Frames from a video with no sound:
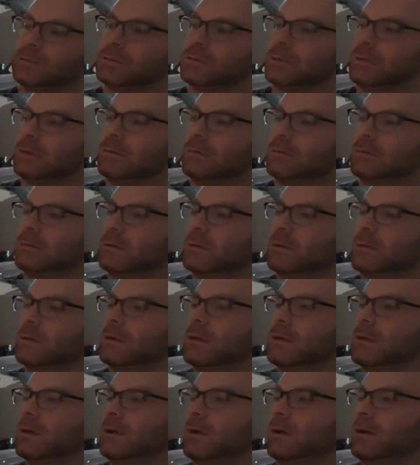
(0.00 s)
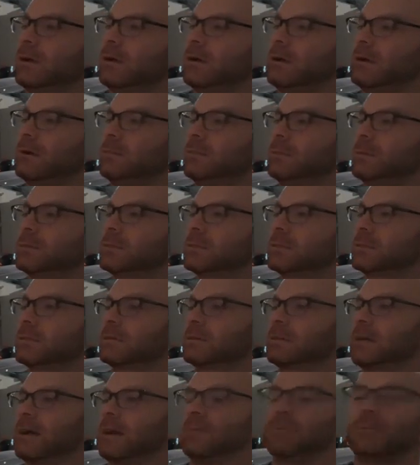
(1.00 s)
So um, it's
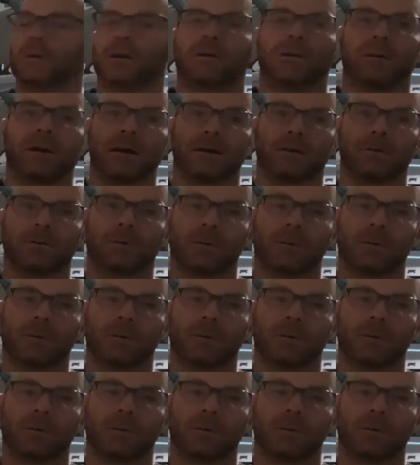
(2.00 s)
kind of been around a